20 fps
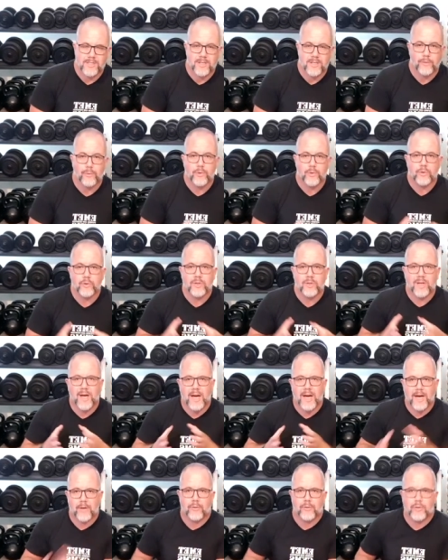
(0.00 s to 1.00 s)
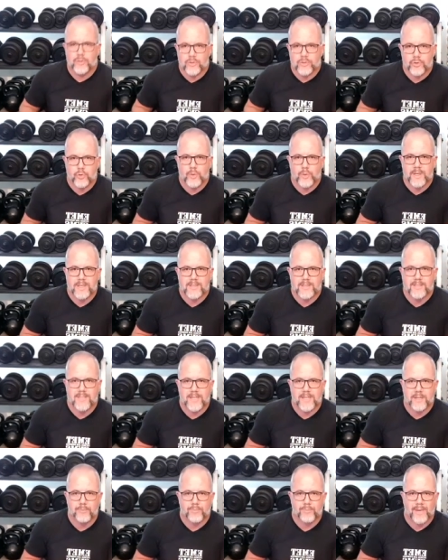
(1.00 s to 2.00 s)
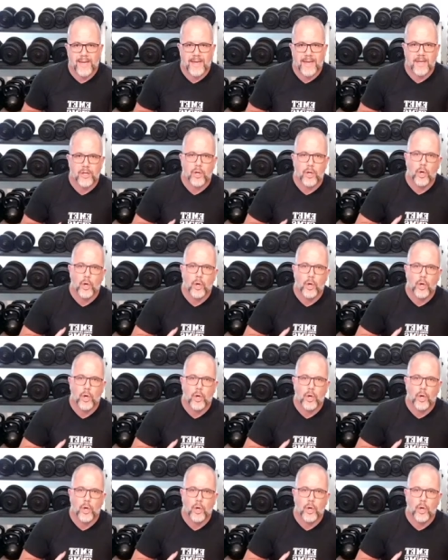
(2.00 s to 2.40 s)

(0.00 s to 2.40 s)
If we're doing a 120-second plank,